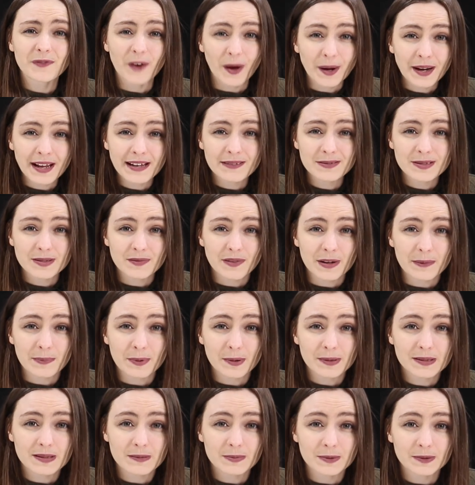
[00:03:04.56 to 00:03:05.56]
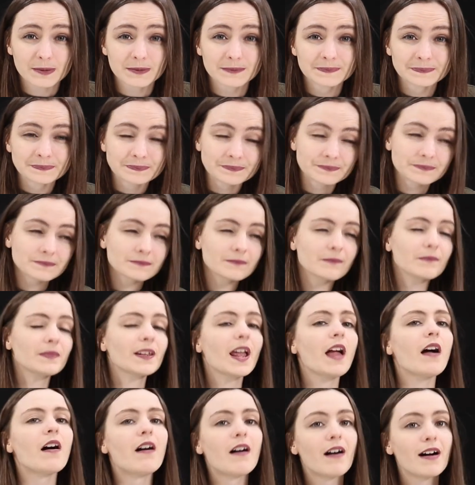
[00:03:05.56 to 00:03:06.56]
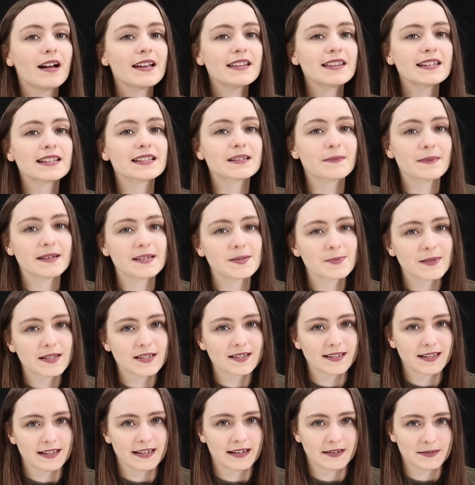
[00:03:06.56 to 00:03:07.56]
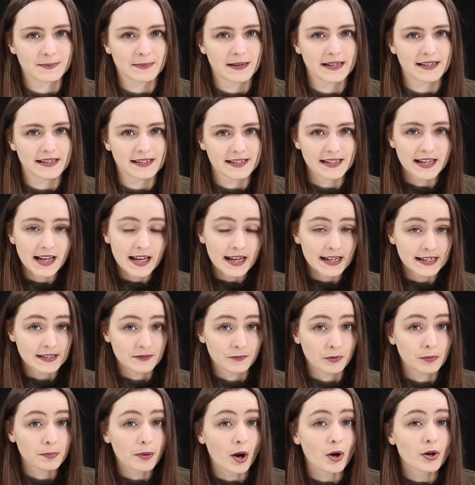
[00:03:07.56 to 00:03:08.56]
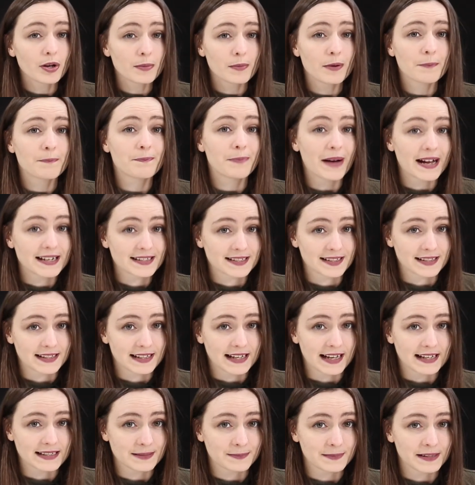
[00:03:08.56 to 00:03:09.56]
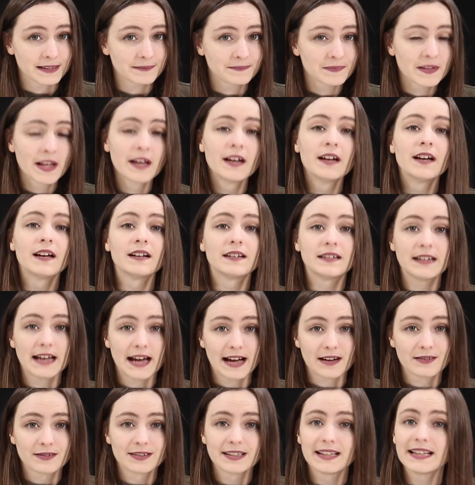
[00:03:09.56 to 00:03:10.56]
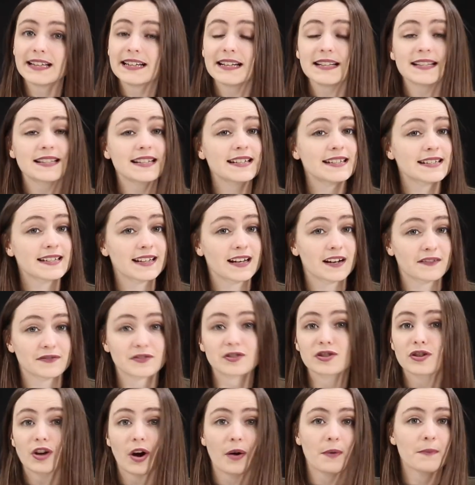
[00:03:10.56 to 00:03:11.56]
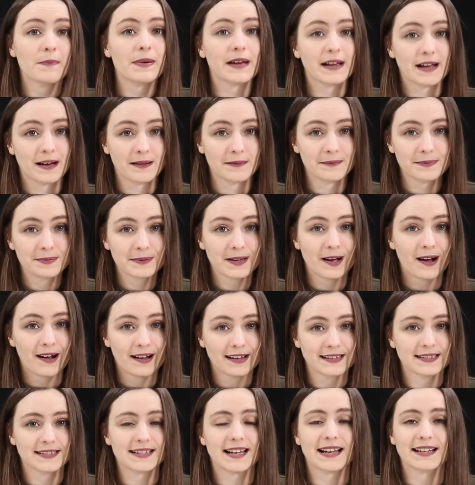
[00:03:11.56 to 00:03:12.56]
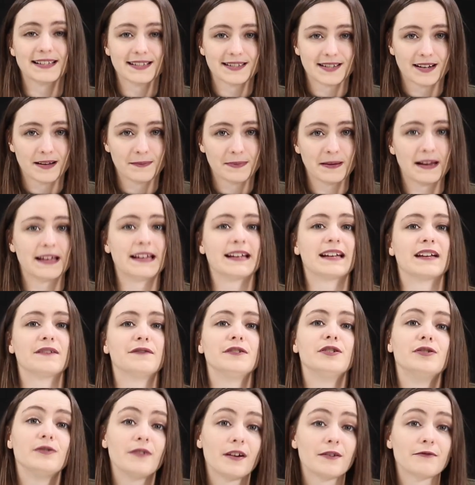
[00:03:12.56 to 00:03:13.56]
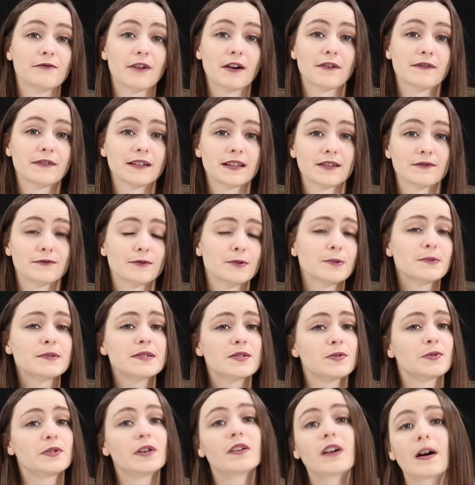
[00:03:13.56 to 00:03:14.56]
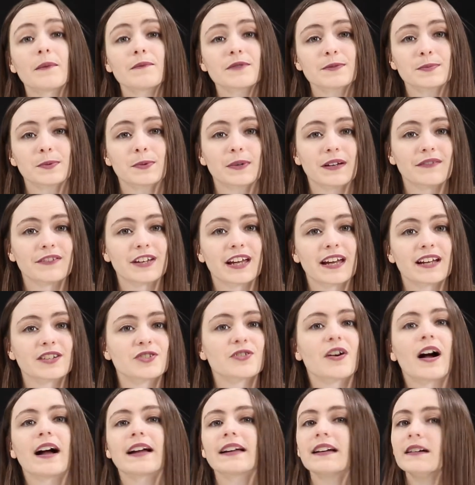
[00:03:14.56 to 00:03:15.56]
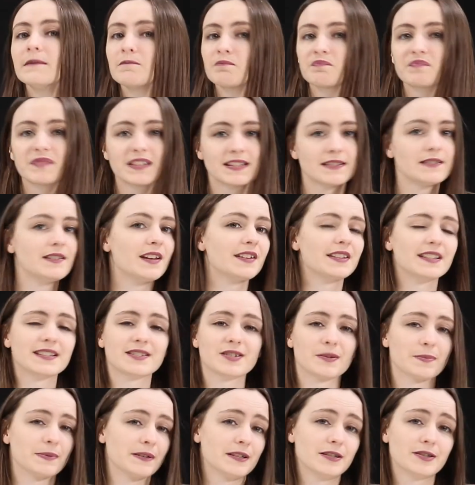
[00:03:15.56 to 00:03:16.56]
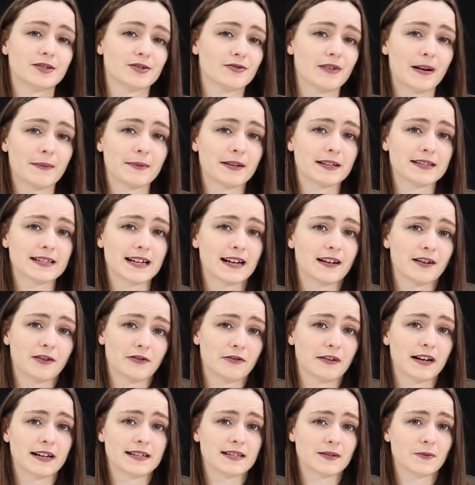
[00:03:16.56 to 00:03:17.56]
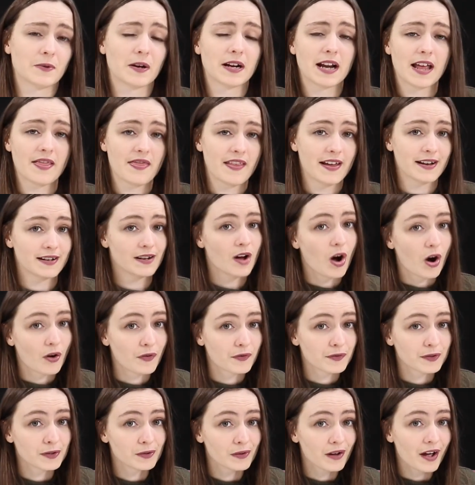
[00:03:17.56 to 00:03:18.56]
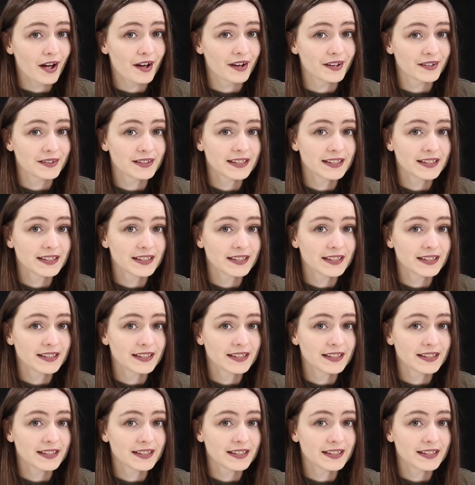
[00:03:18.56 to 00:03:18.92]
fun out of it possible. I think the best way to learn how to play this is through Pokemon Battle Academy. Now, it is easy enough to go and pick up cards and start playing. If you know roughly the rules or you're comfortable giving it a try, there's nothing stopping you just grabbing a deck and creating one and then off you go.